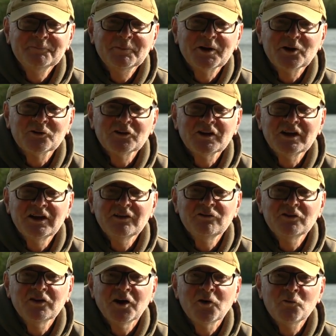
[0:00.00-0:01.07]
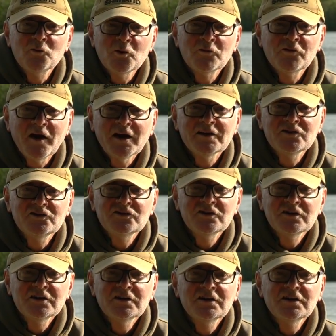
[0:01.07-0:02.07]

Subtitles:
because it gives it a rough edge,